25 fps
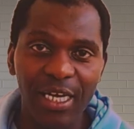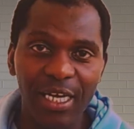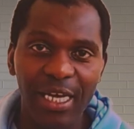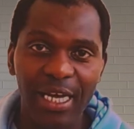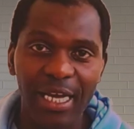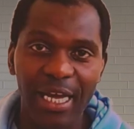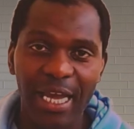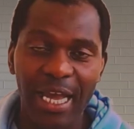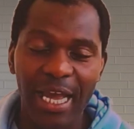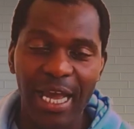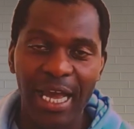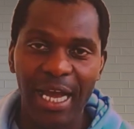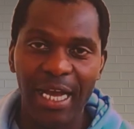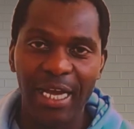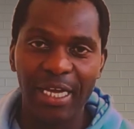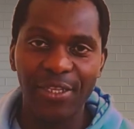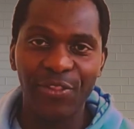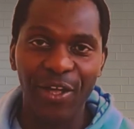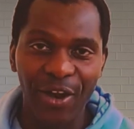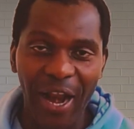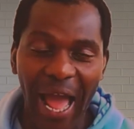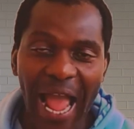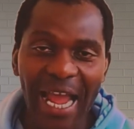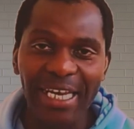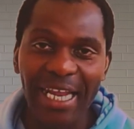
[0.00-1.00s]
the right
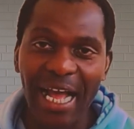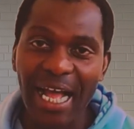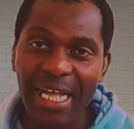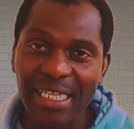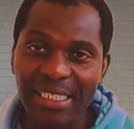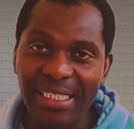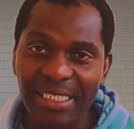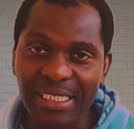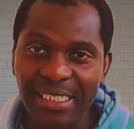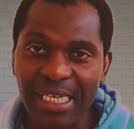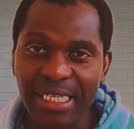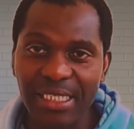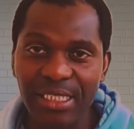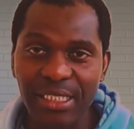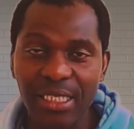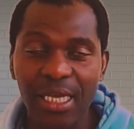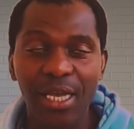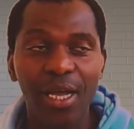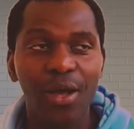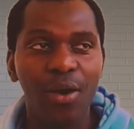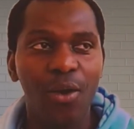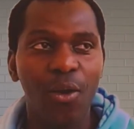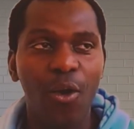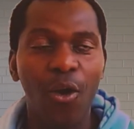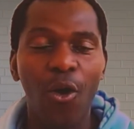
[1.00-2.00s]
answers,
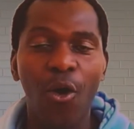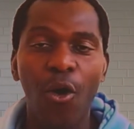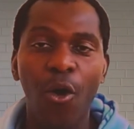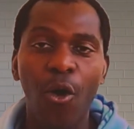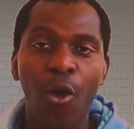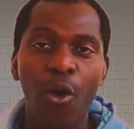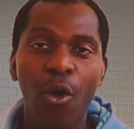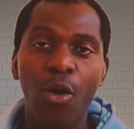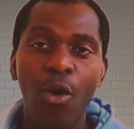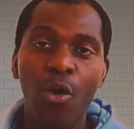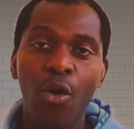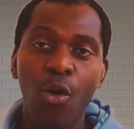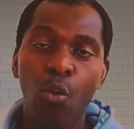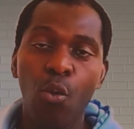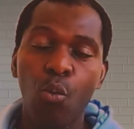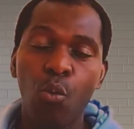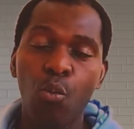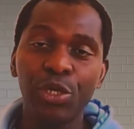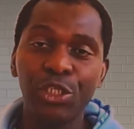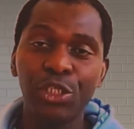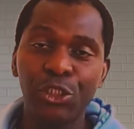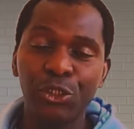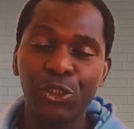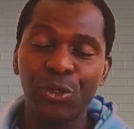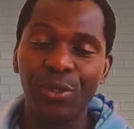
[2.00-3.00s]
or we
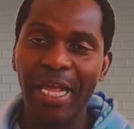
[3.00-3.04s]
should